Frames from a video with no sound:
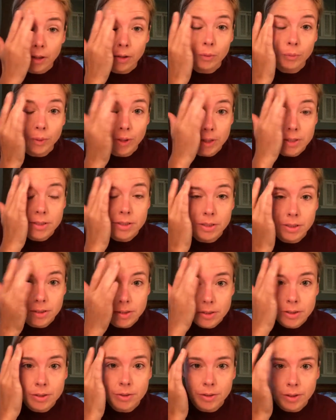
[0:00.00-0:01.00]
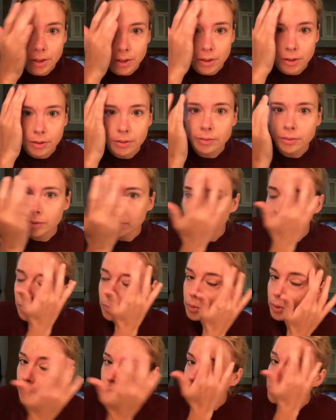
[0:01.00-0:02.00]
I'll wear sunscreen.
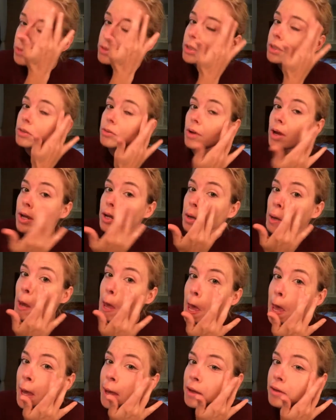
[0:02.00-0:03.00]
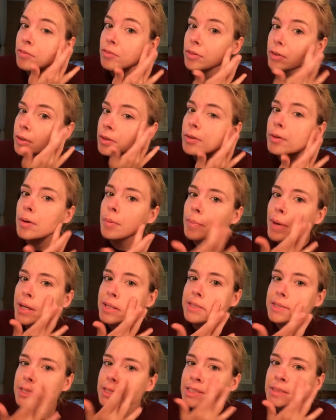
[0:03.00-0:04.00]
I've been using Retin-A for
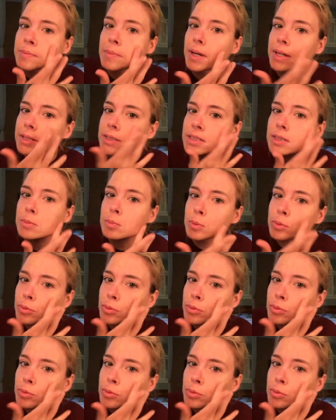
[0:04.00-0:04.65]
about 6 months.